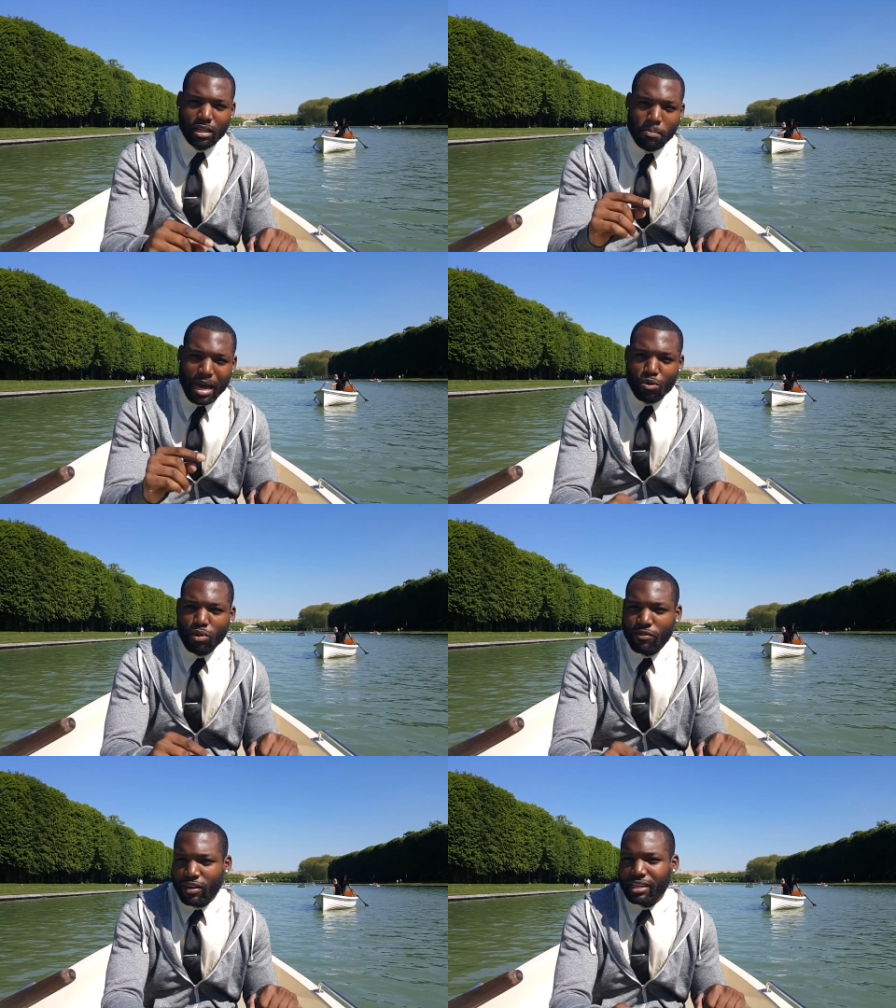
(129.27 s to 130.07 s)
The battle
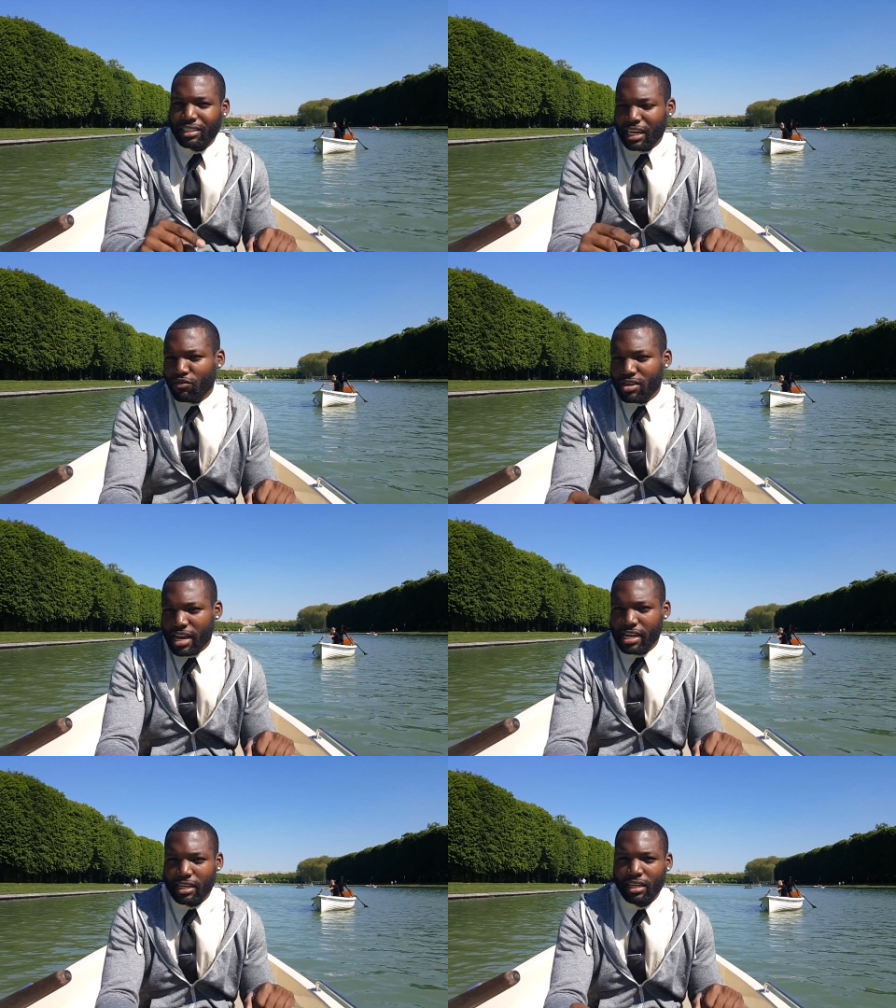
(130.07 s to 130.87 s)
we face every
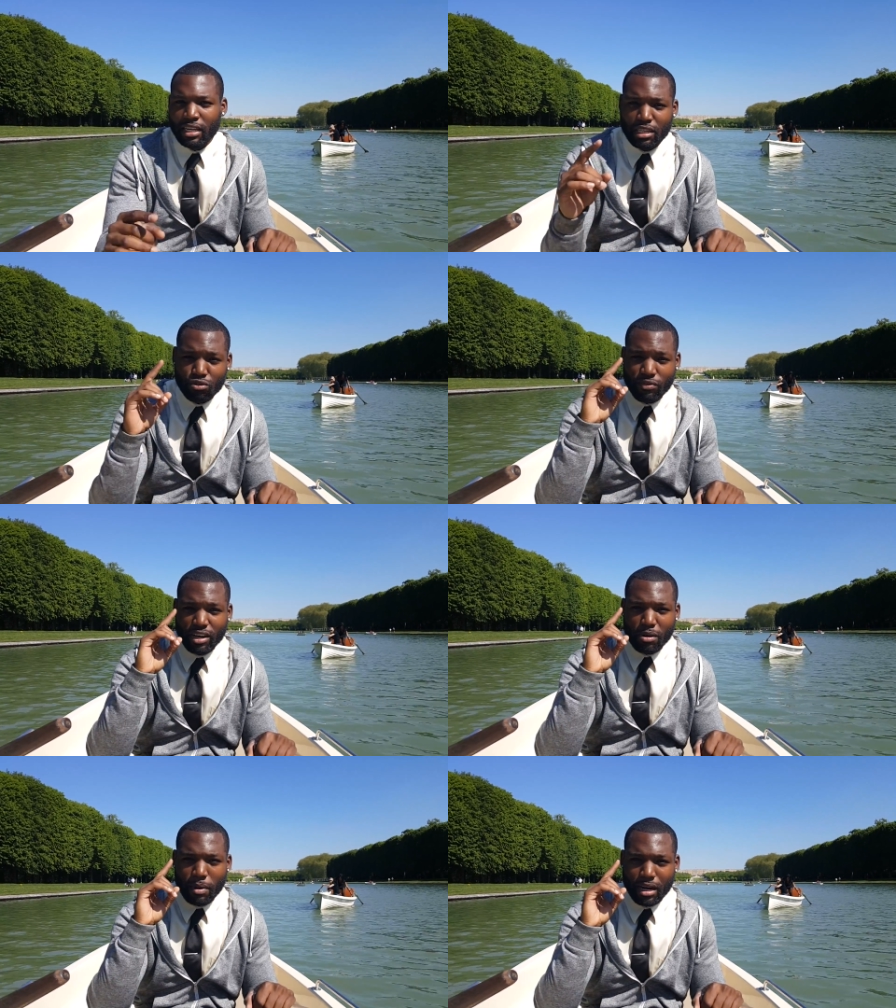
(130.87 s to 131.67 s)
day is within
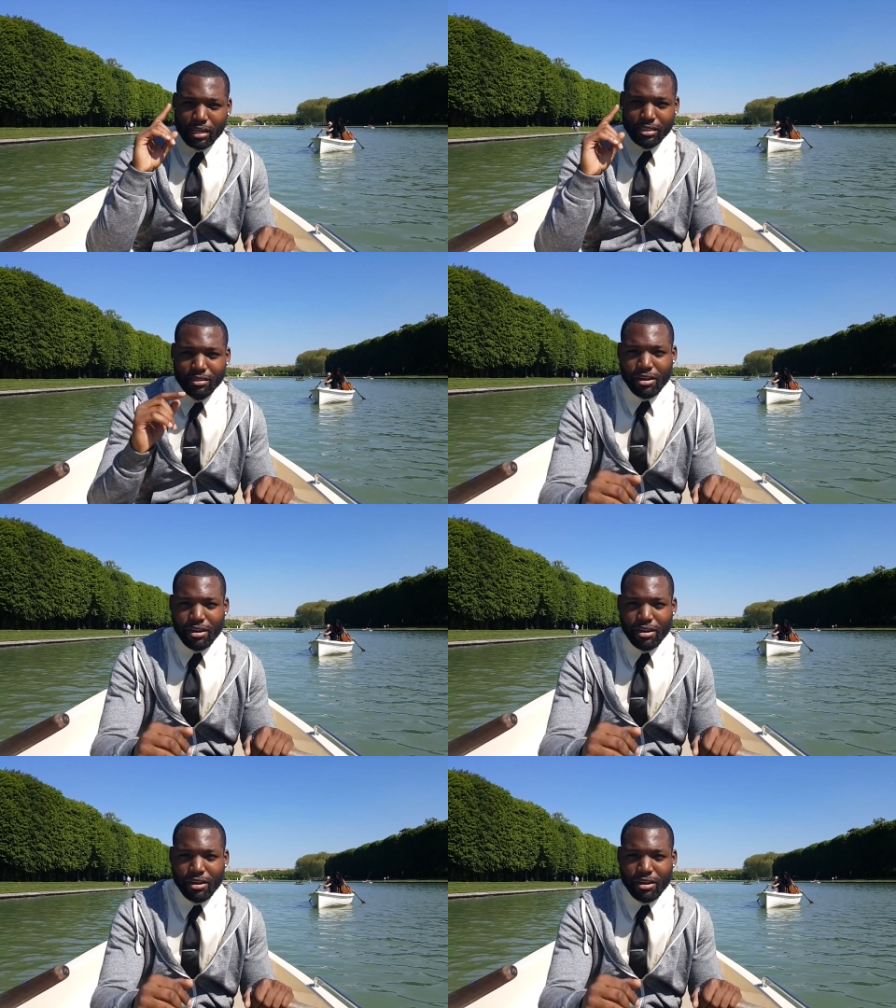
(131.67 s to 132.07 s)
our mind.